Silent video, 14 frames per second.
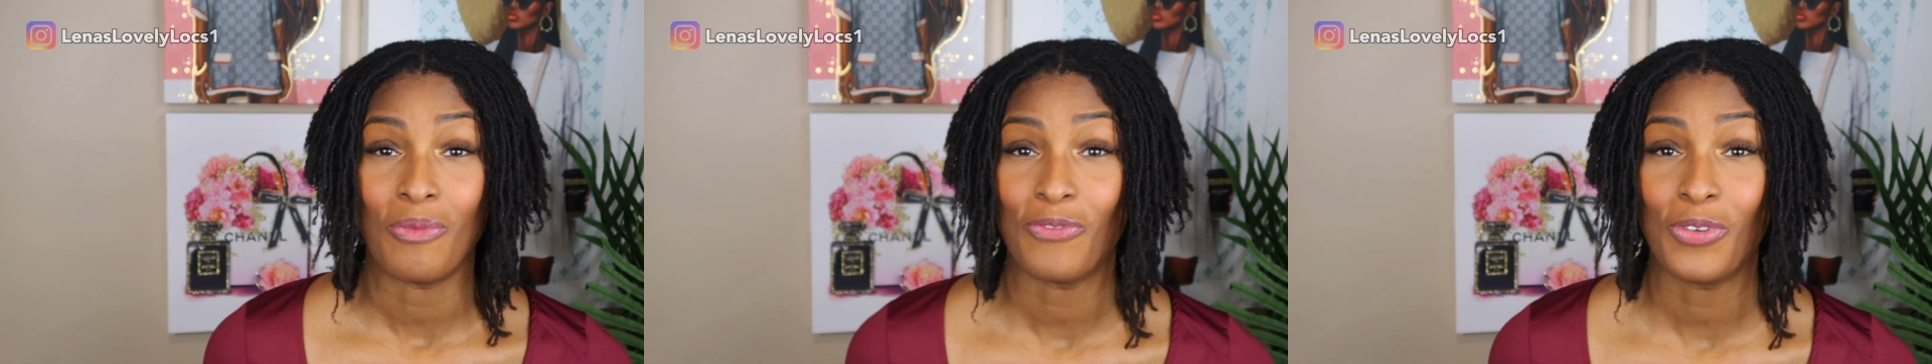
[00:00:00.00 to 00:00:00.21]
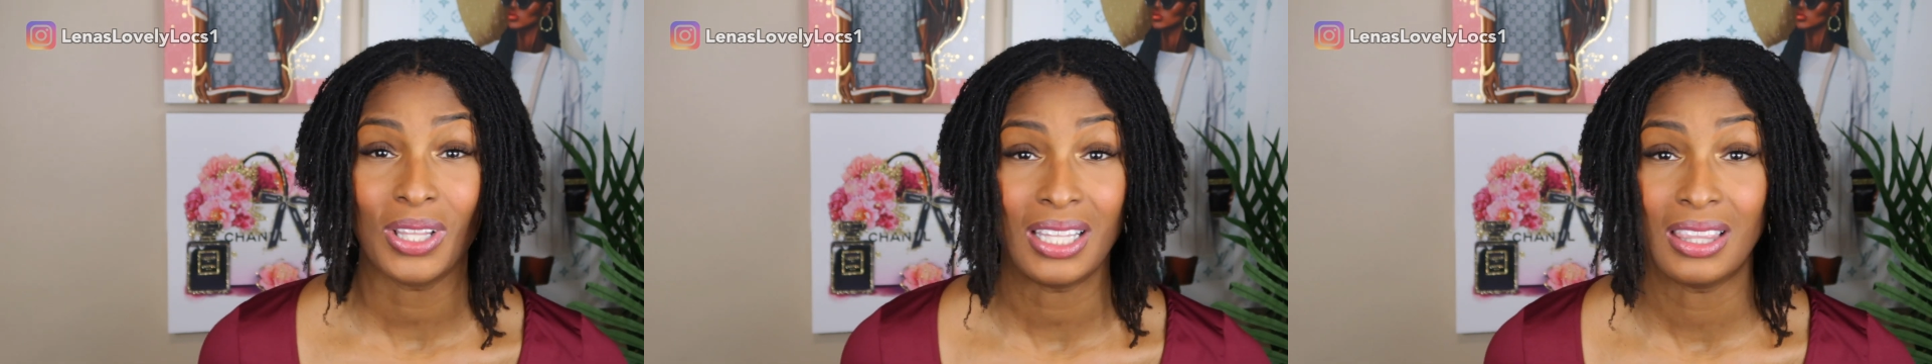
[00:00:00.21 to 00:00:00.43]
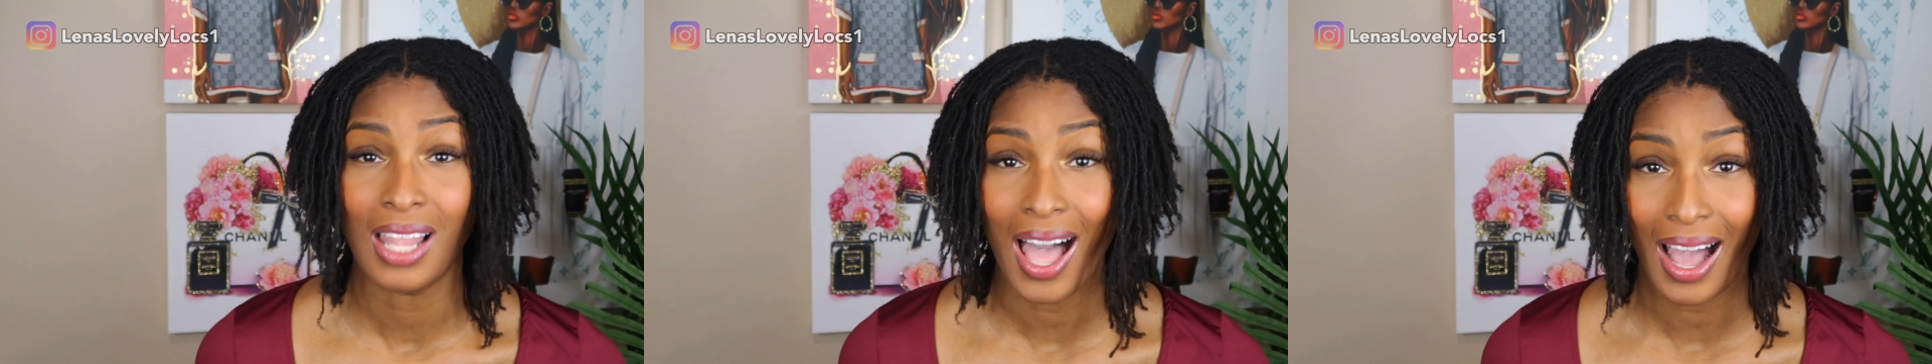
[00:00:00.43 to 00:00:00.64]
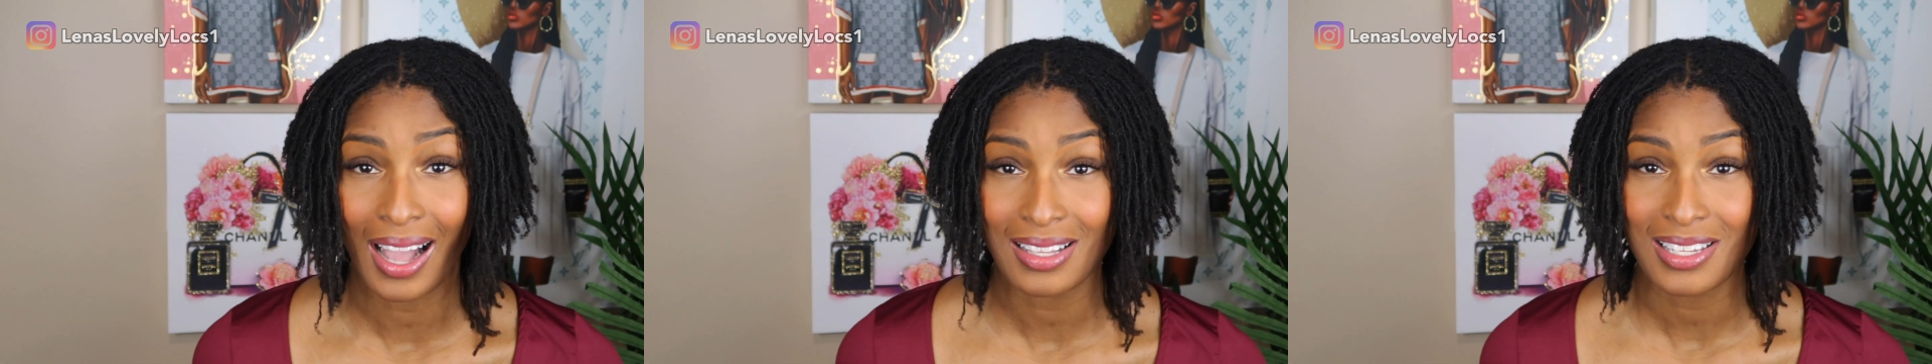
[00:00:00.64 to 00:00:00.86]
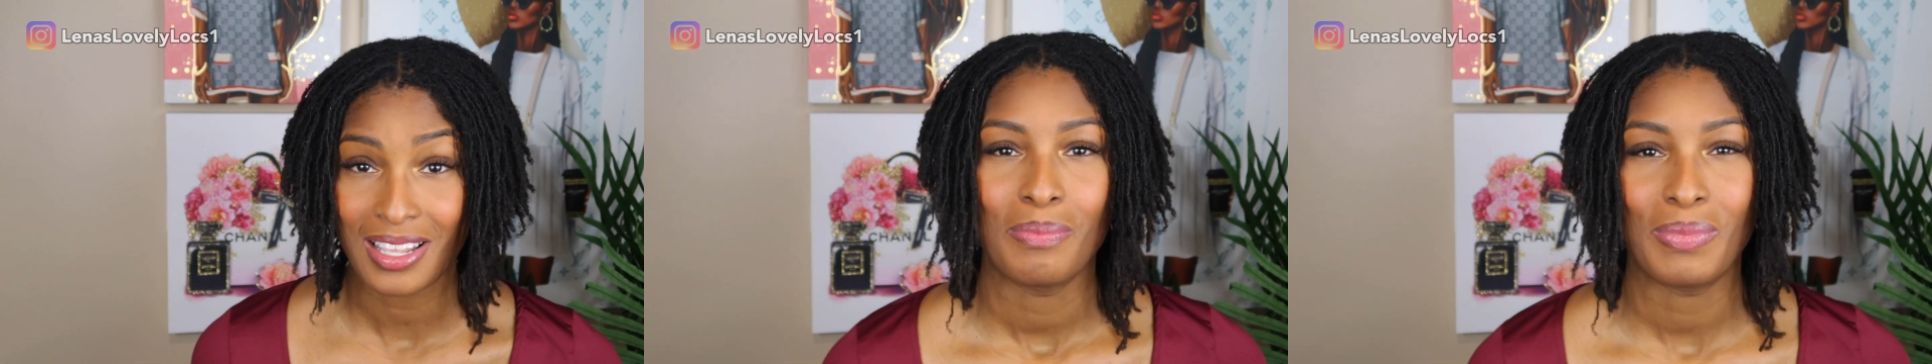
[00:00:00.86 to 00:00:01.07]
fully
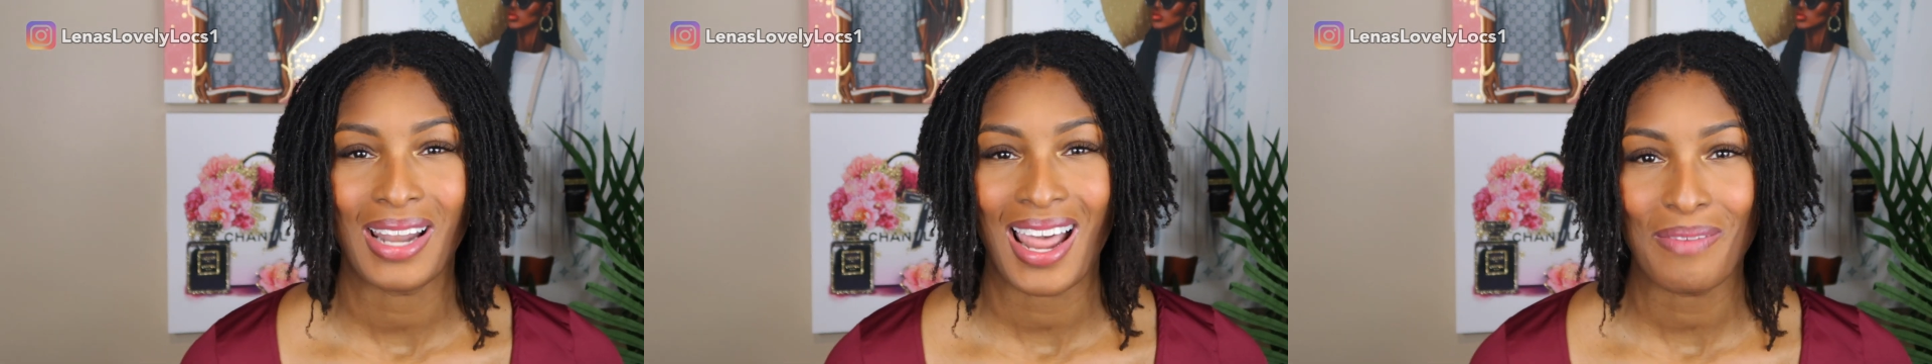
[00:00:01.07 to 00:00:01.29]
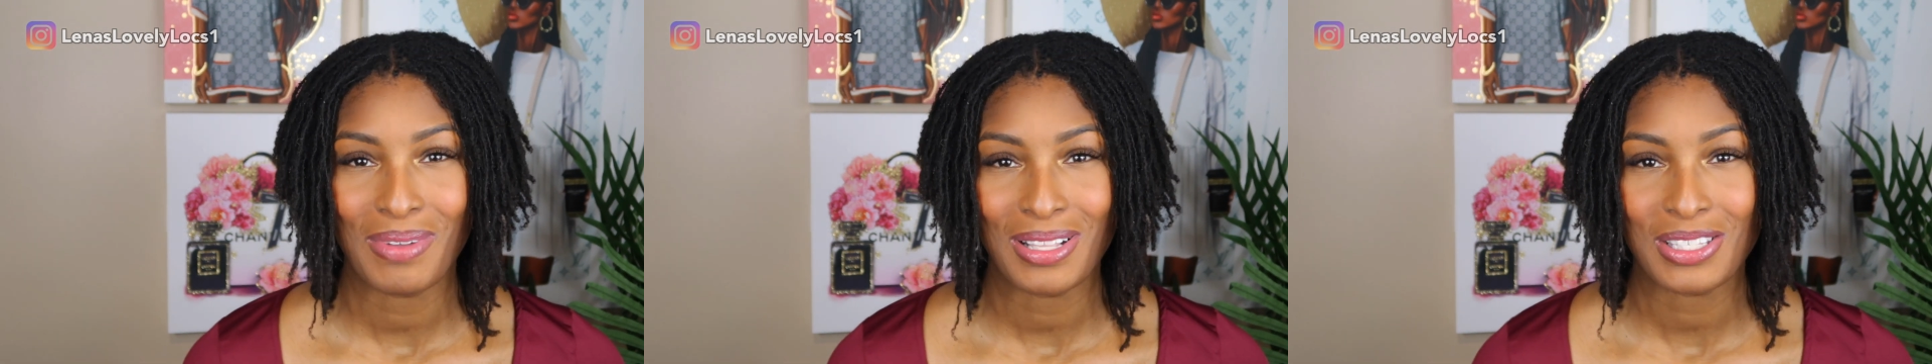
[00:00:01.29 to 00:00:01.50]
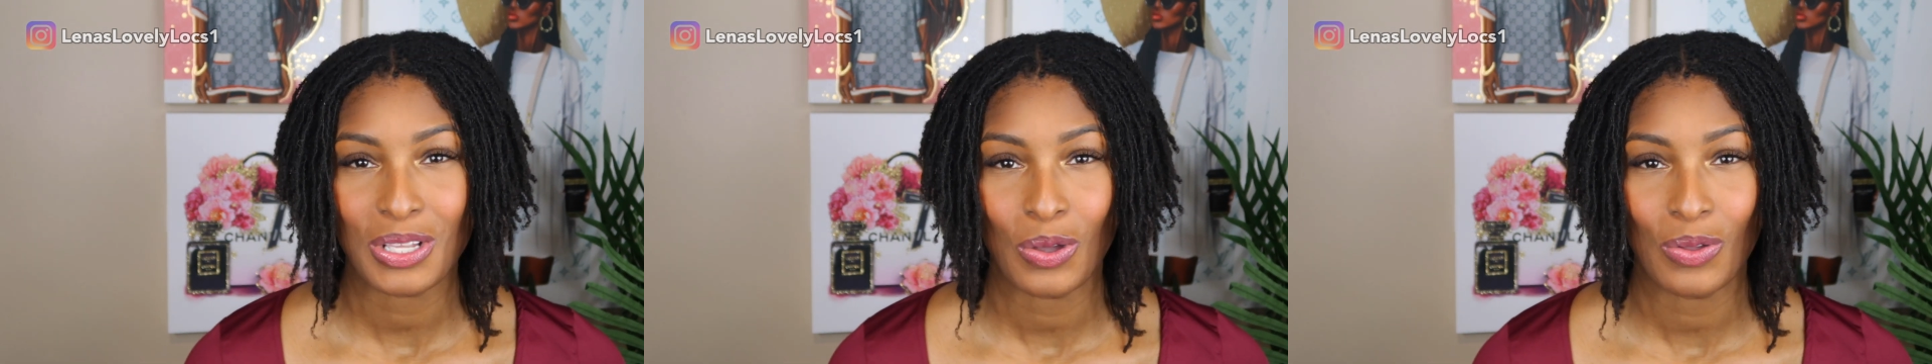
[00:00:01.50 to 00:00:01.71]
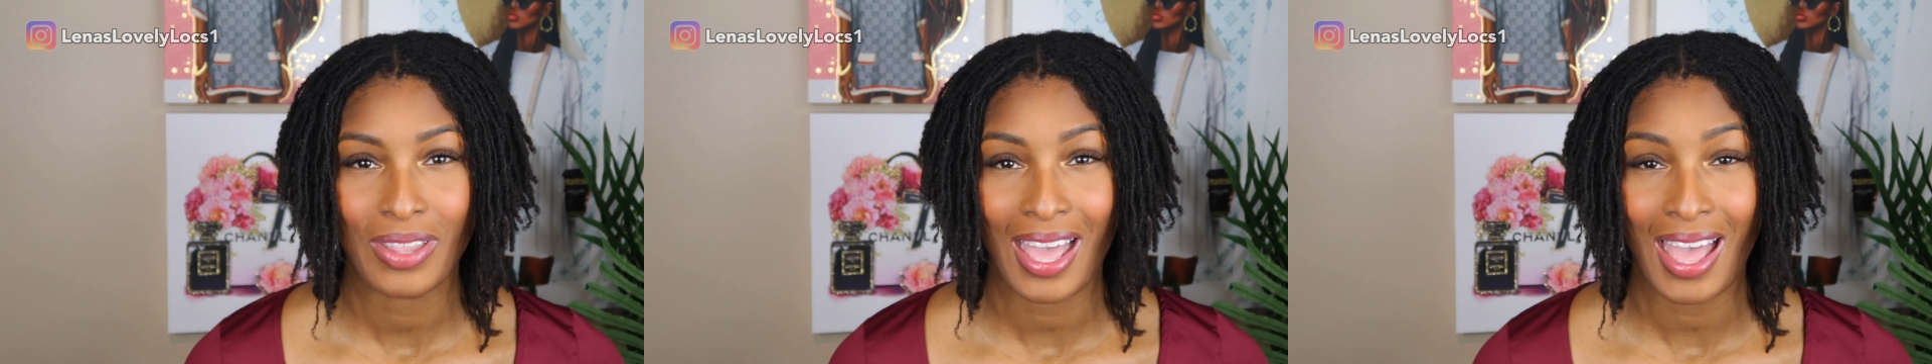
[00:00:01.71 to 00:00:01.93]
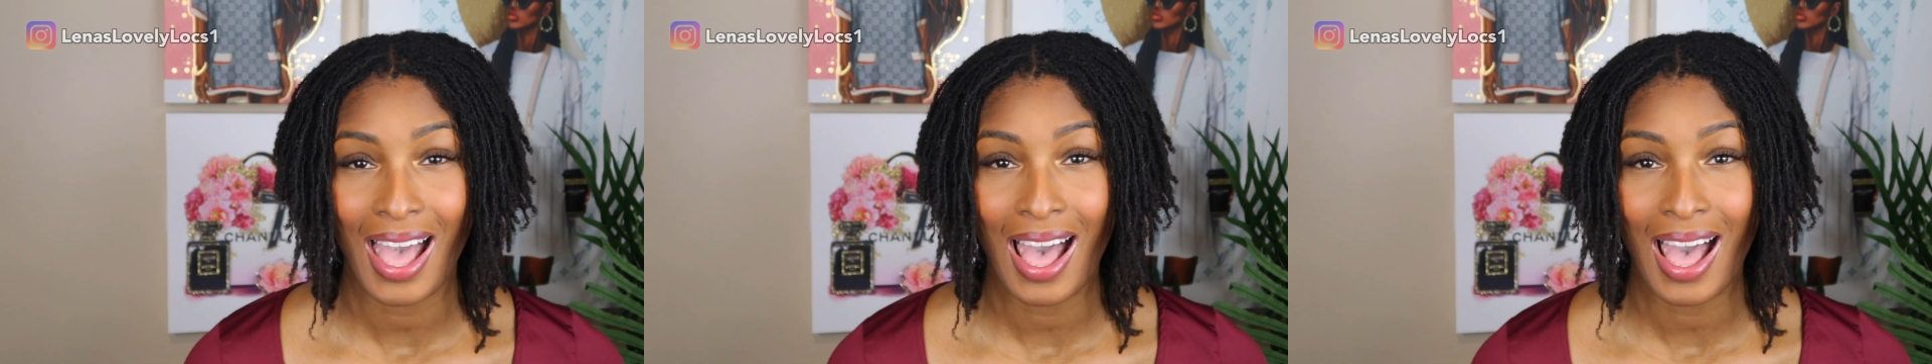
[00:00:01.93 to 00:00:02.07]
locked. But I've been told that